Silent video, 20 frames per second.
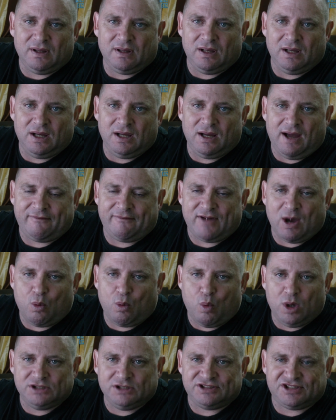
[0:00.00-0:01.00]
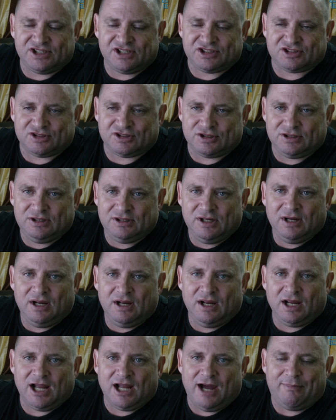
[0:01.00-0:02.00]
I've got one sister,
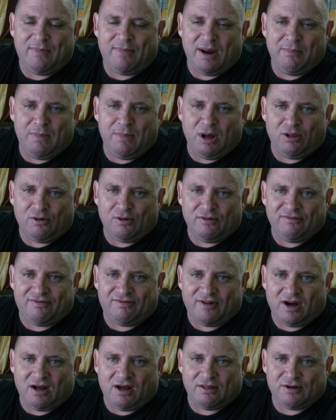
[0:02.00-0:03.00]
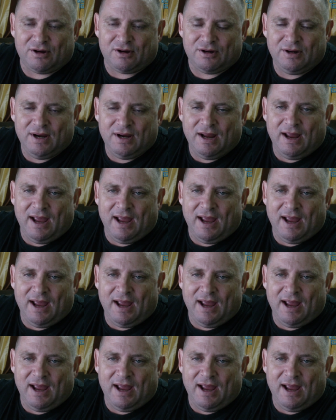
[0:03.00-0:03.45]
got my mother and father,